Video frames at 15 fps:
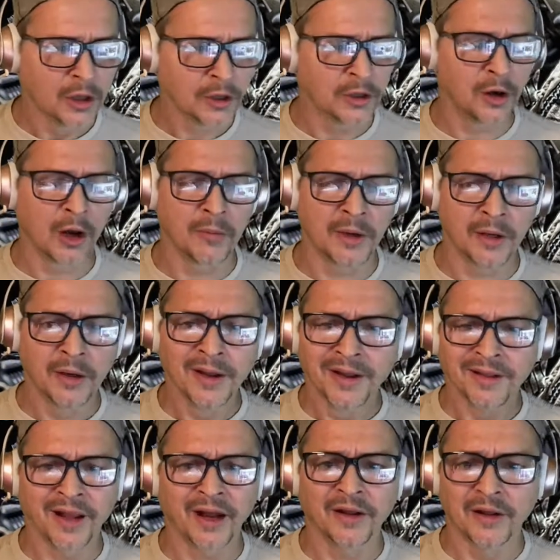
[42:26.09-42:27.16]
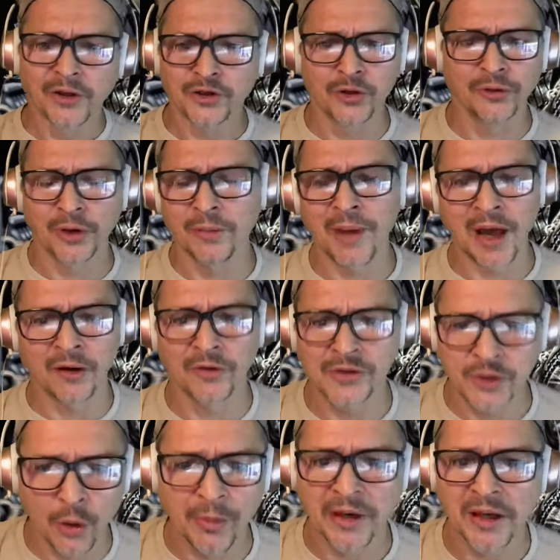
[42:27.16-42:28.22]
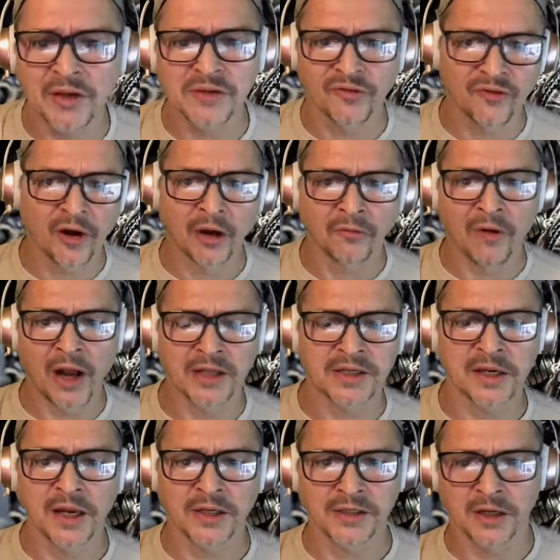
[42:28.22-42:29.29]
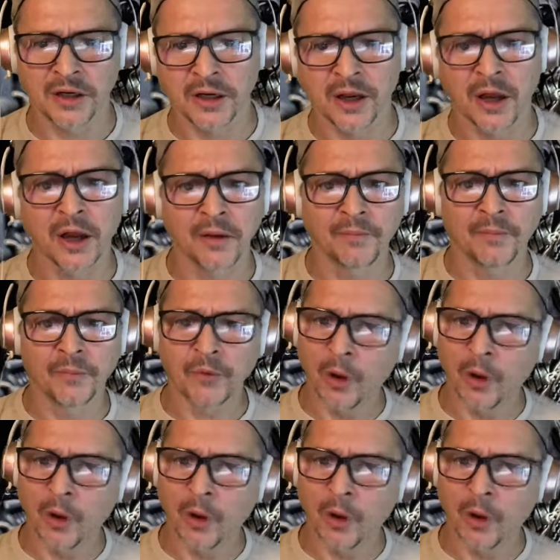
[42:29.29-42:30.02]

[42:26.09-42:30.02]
You know what I mean? Like, truth of the matter is, nobody gives a fucking rat's ass, okay?